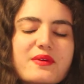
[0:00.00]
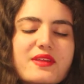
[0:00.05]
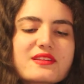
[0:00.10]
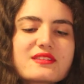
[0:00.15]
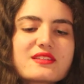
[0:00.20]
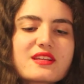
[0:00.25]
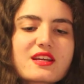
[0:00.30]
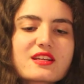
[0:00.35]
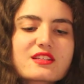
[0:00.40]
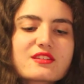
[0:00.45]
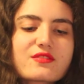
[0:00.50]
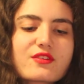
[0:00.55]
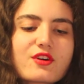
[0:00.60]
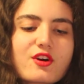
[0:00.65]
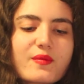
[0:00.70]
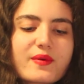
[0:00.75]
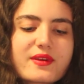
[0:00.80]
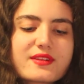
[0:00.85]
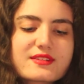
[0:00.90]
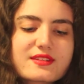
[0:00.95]
by those negative
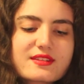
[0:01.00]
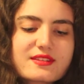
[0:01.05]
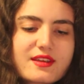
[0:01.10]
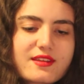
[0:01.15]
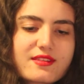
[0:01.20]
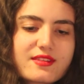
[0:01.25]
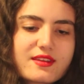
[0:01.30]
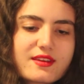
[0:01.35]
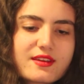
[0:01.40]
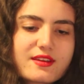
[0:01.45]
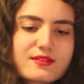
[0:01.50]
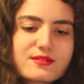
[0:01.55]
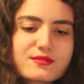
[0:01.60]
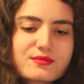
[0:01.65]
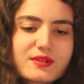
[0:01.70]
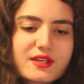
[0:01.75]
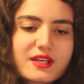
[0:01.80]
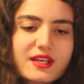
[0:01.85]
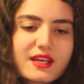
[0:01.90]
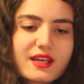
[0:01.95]
comments because I think it's
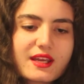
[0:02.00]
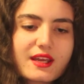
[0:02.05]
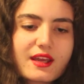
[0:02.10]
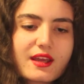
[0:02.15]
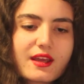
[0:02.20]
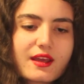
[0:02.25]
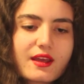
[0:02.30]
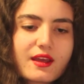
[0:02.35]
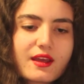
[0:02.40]
really...